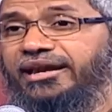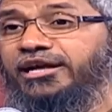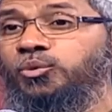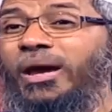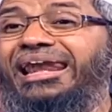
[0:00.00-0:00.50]

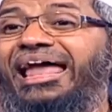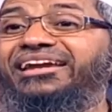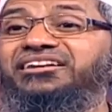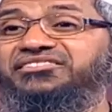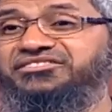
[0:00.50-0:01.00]
there are 12
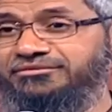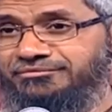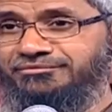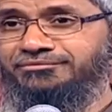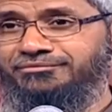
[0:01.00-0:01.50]
lines
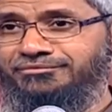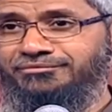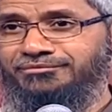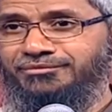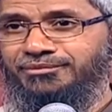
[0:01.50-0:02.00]

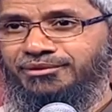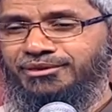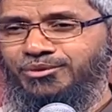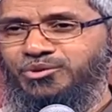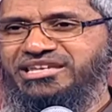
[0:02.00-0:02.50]

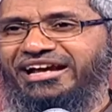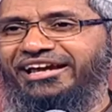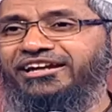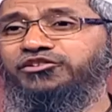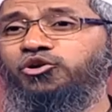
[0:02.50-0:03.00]
which
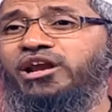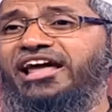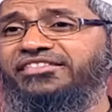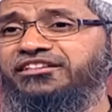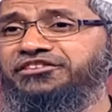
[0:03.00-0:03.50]
are against the
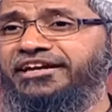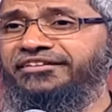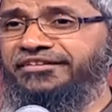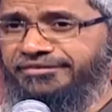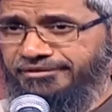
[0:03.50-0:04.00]
Quran and the
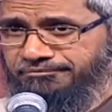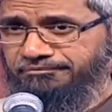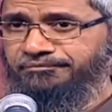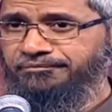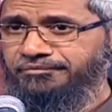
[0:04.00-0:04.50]
Sahih Hadith.
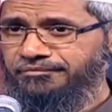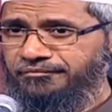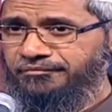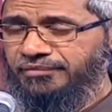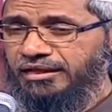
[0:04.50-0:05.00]

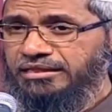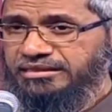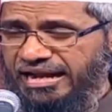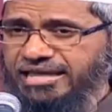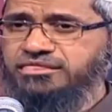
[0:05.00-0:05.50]

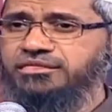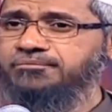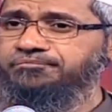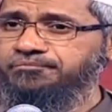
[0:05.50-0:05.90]
Thrice